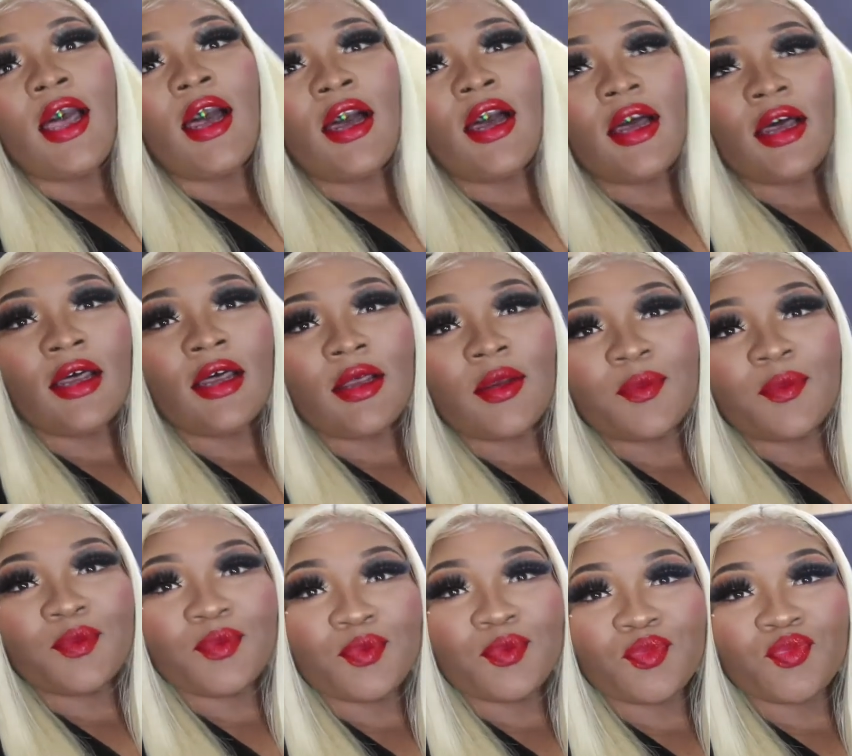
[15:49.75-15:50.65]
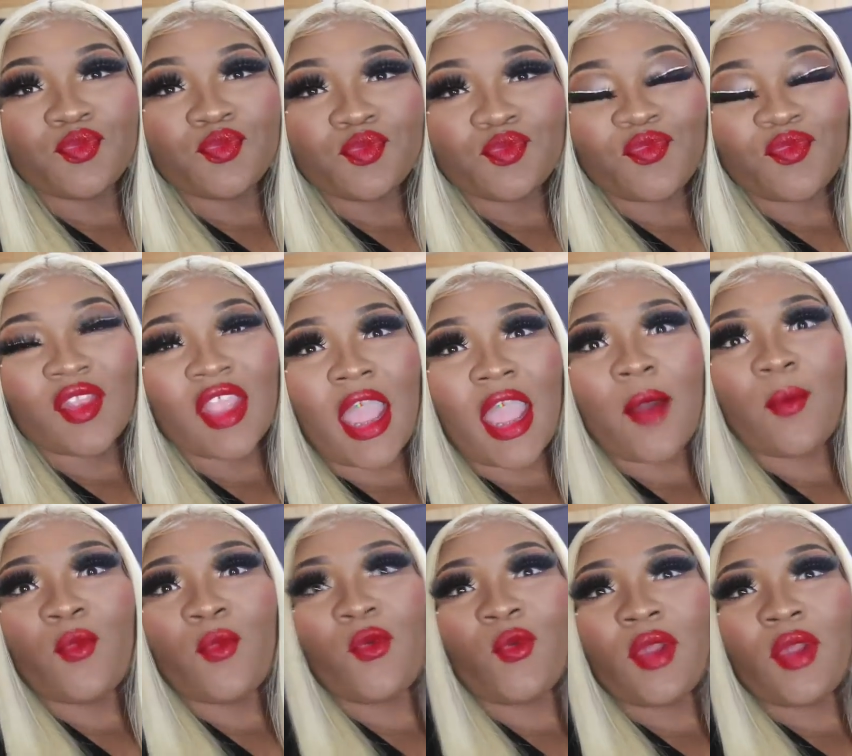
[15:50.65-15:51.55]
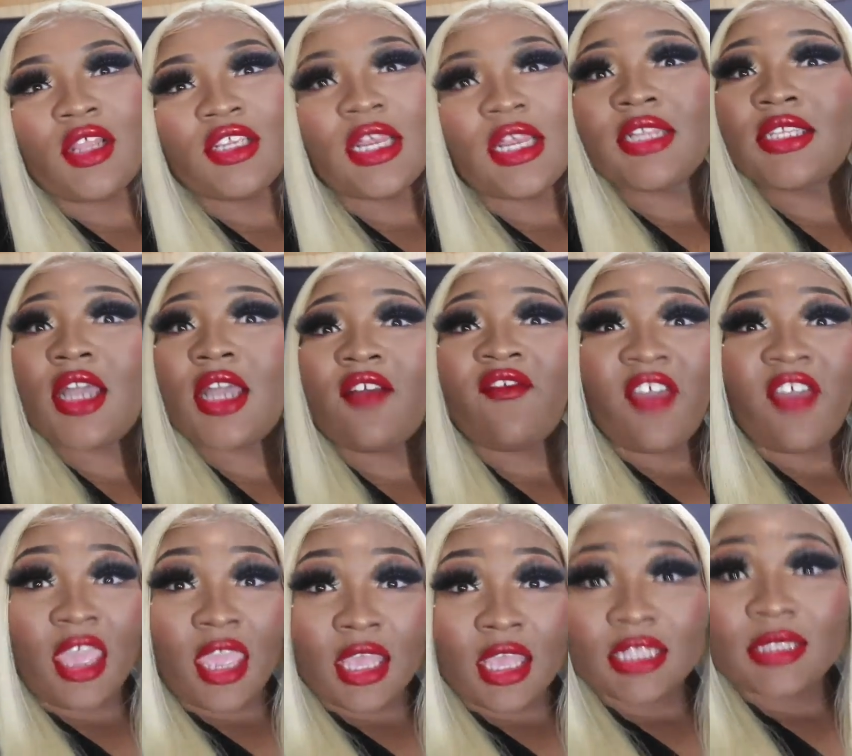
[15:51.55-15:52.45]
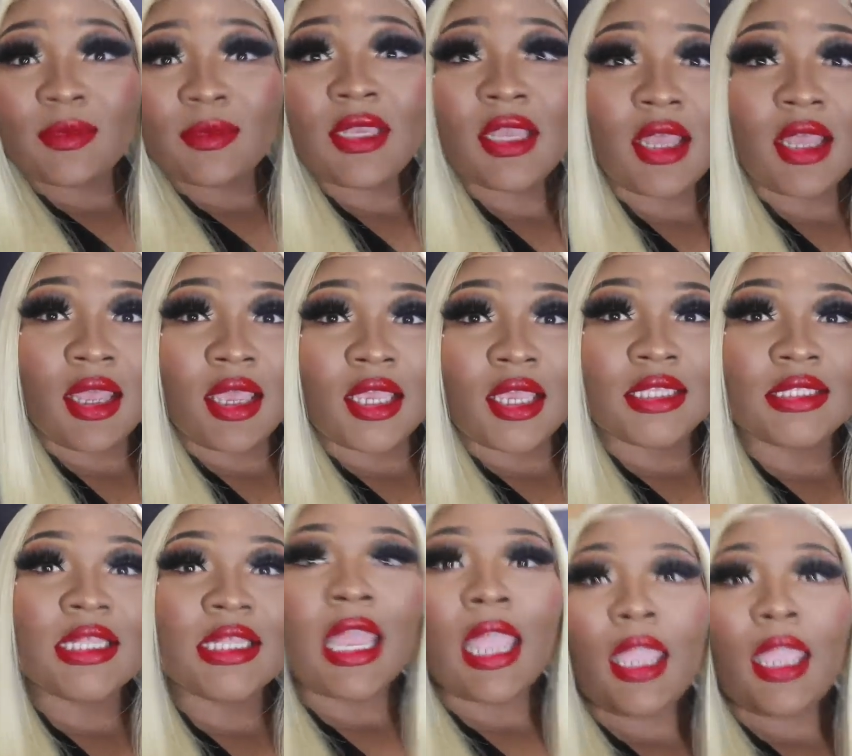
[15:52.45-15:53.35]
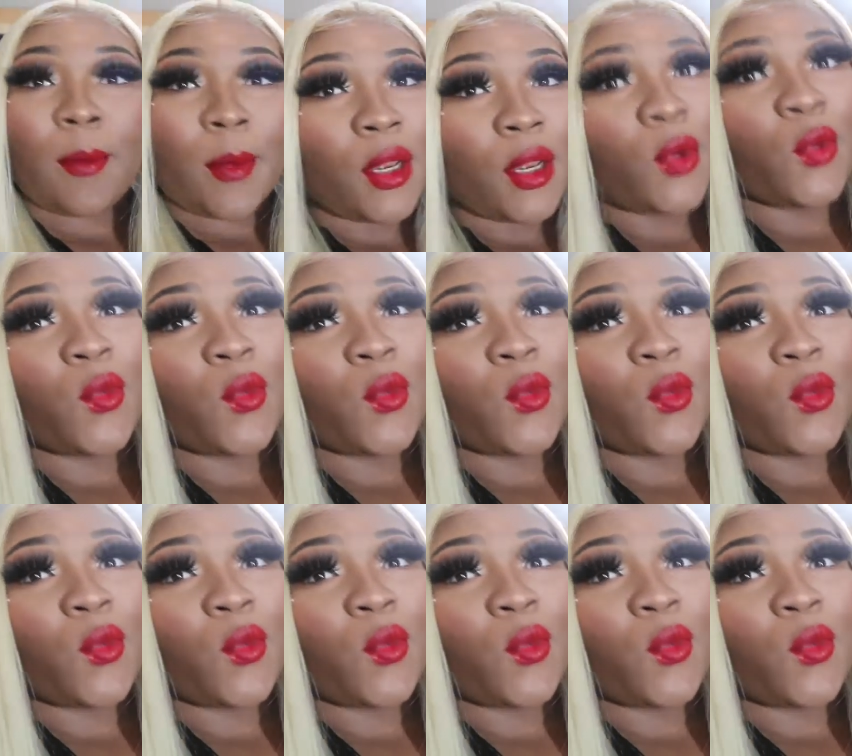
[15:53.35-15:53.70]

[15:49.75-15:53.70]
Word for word: um i'm really trying to talk fast because i am in a